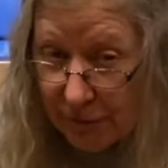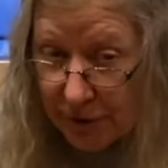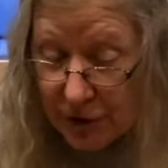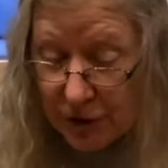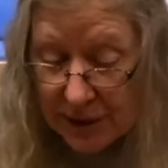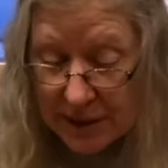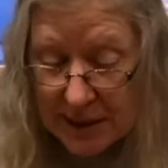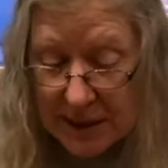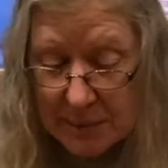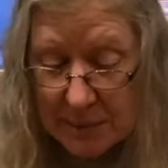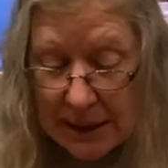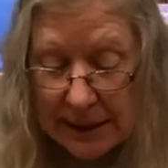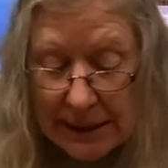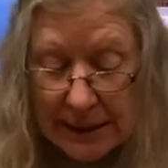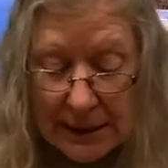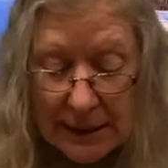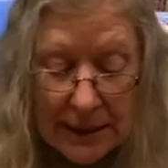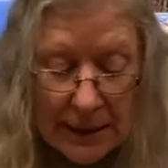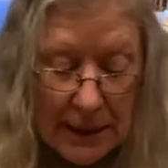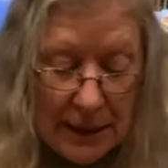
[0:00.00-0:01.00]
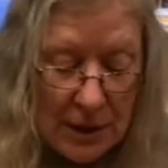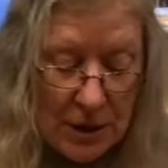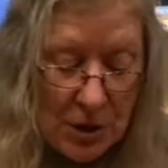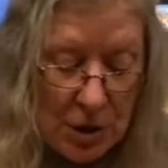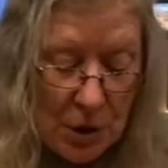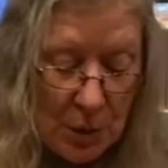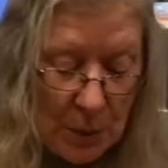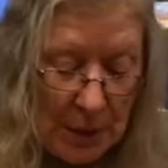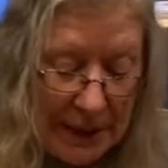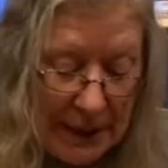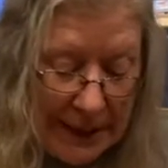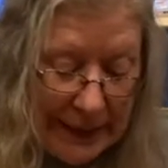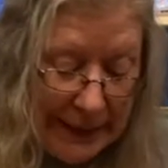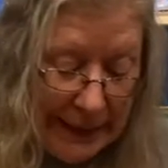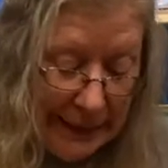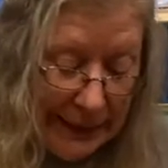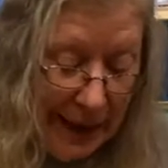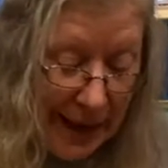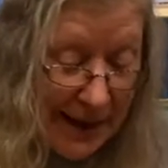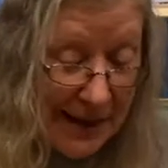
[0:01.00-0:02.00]
just a minute so we
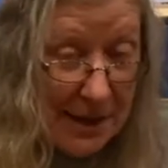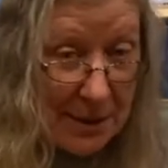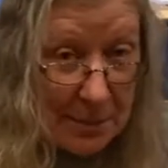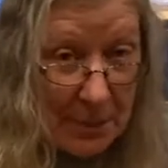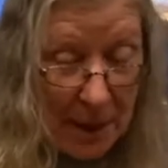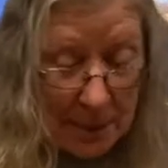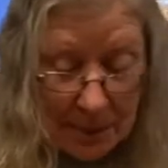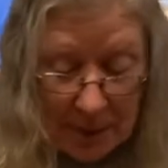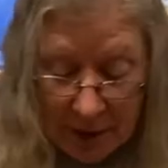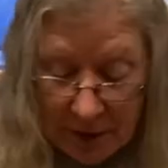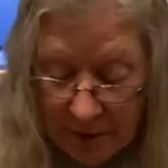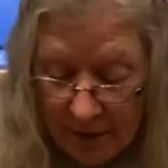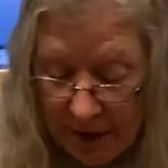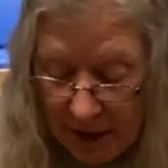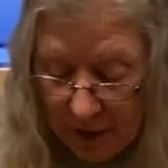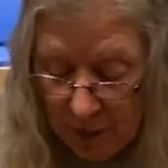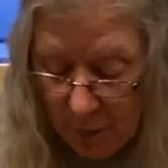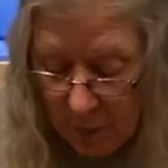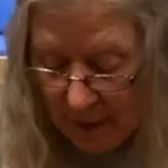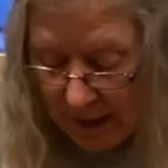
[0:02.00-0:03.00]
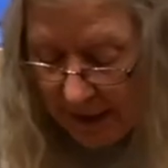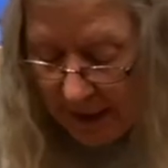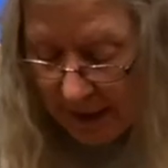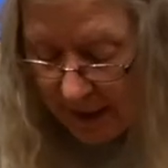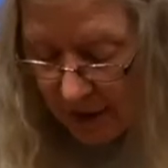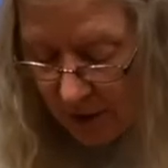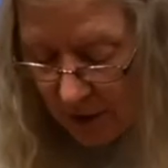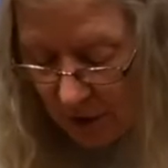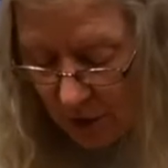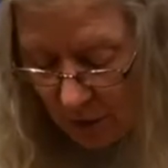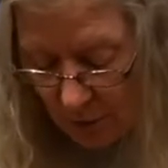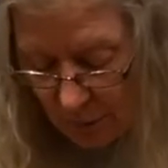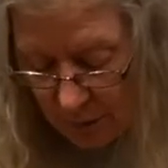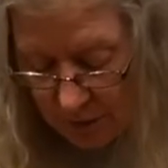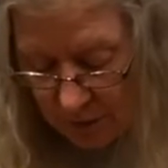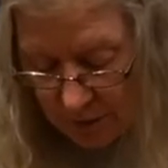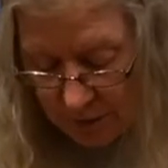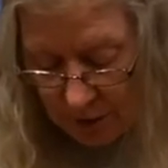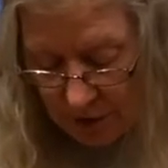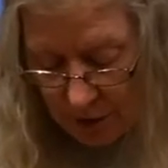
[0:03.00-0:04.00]
line them up the correct way. We're
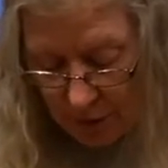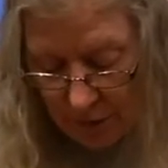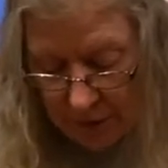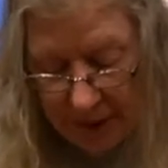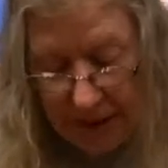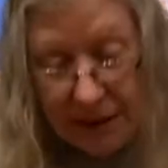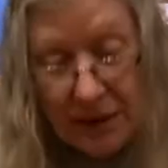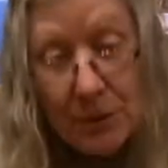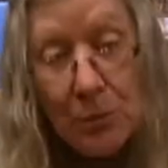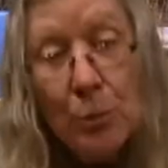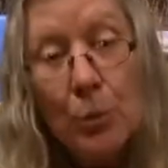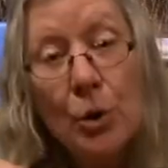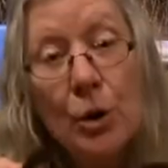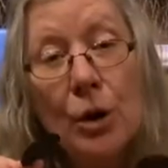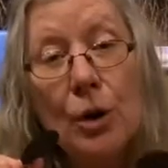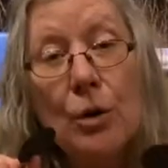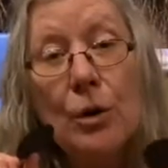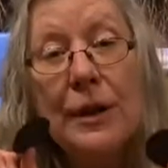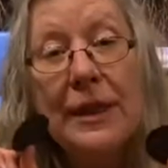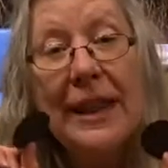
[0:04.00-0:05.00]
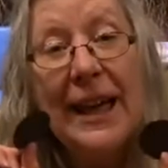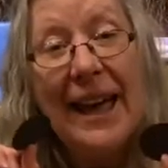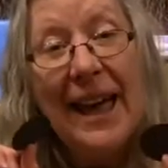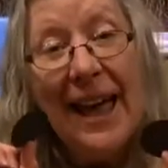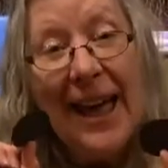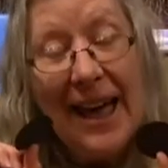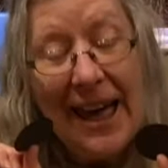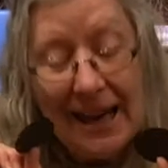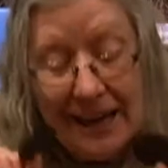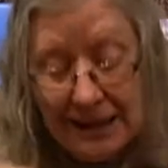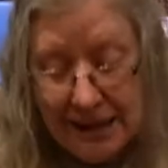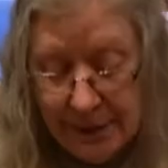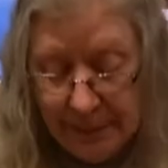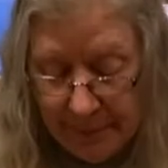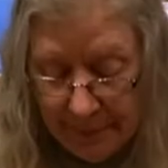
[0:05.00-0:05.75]
going to go ahead and work on the head.